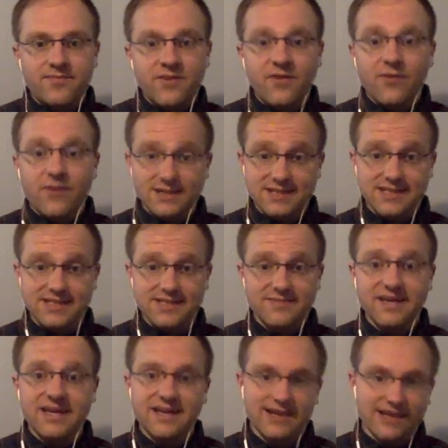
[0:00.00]
What does this
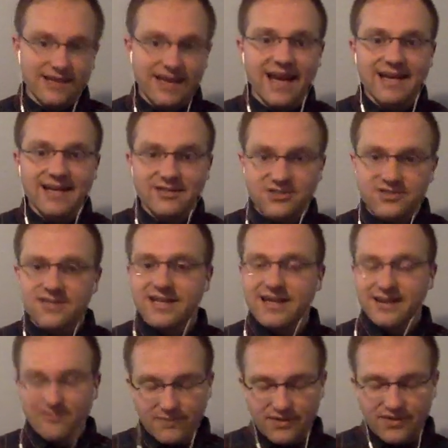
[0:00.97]
mean? Again, just
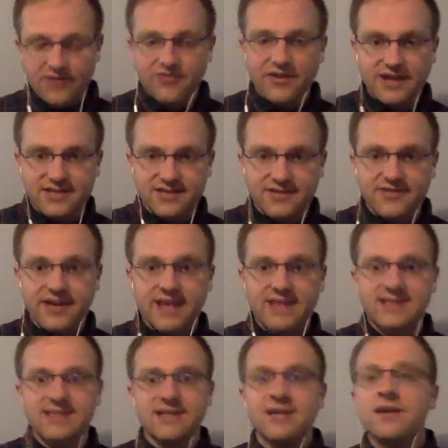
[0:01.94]
like with the Pfizer
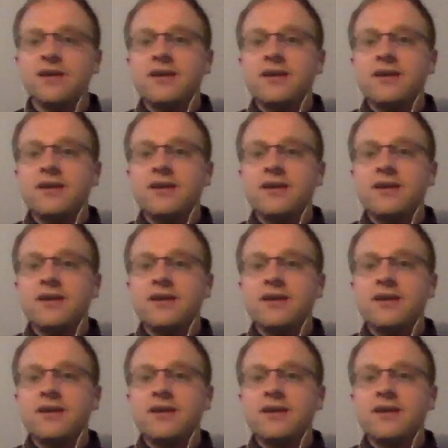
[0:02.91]
vaccine,